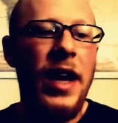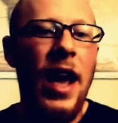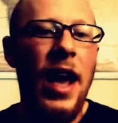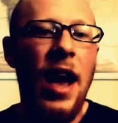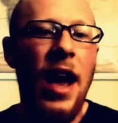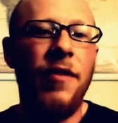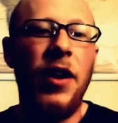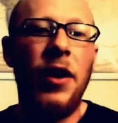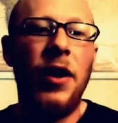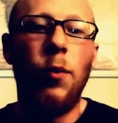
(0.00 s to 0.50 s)

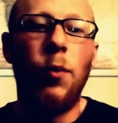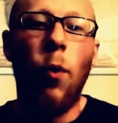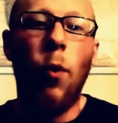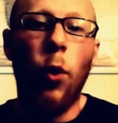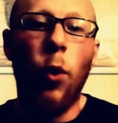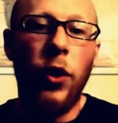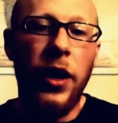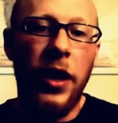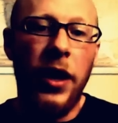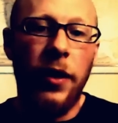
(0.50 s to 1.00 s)
have a
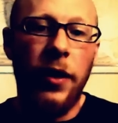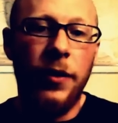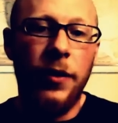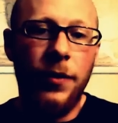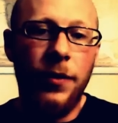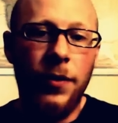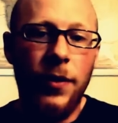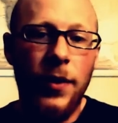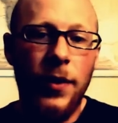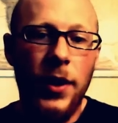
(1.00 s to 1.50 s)
warden,
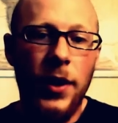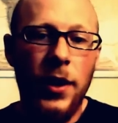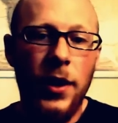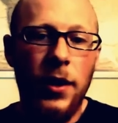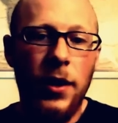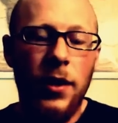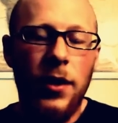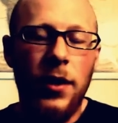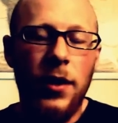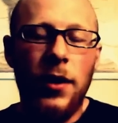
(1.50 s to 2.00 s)

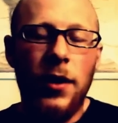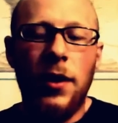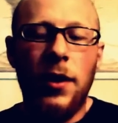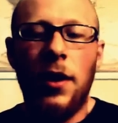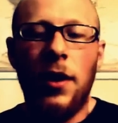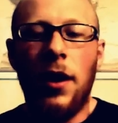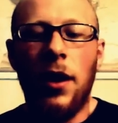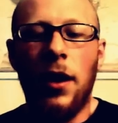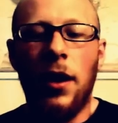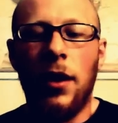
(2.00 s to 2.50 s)

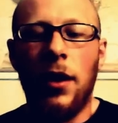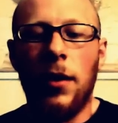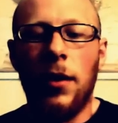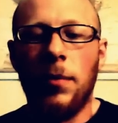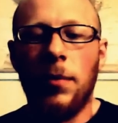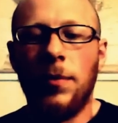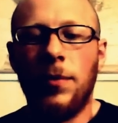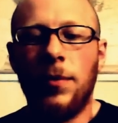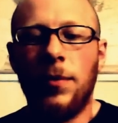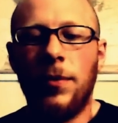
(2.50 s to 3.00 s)

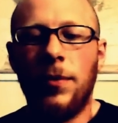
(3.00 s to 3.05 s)
um,